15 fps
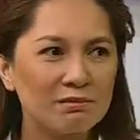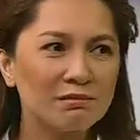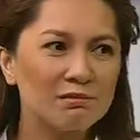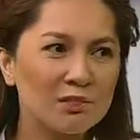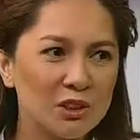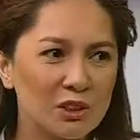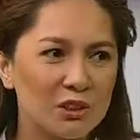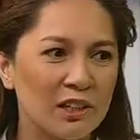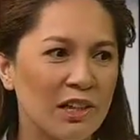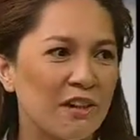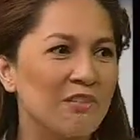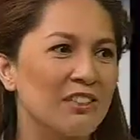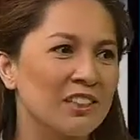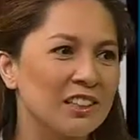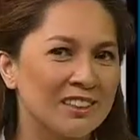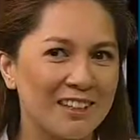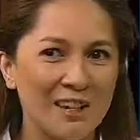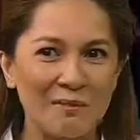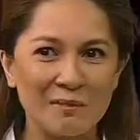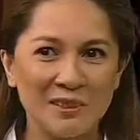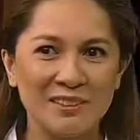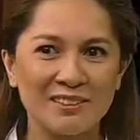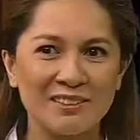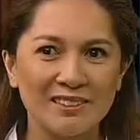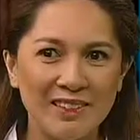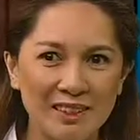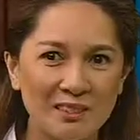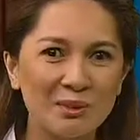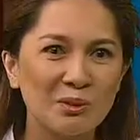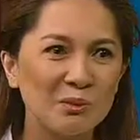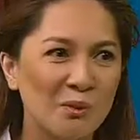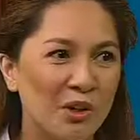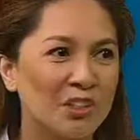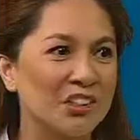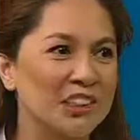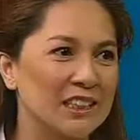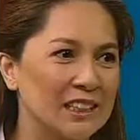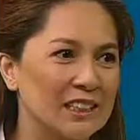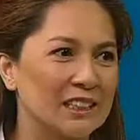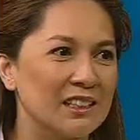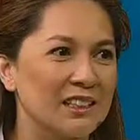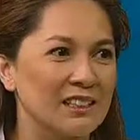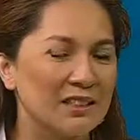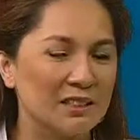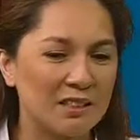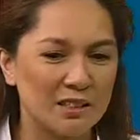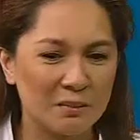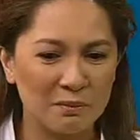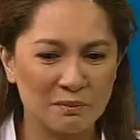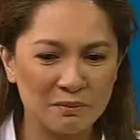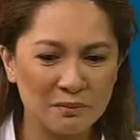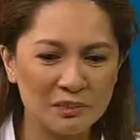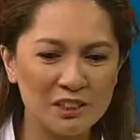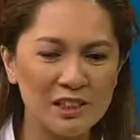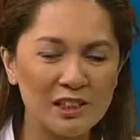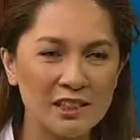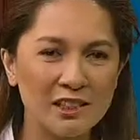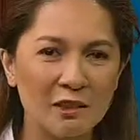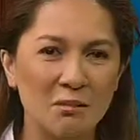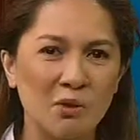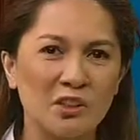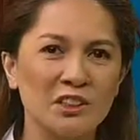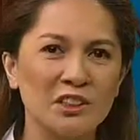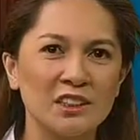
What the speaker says: level it up and do modern techniques. Really, the modern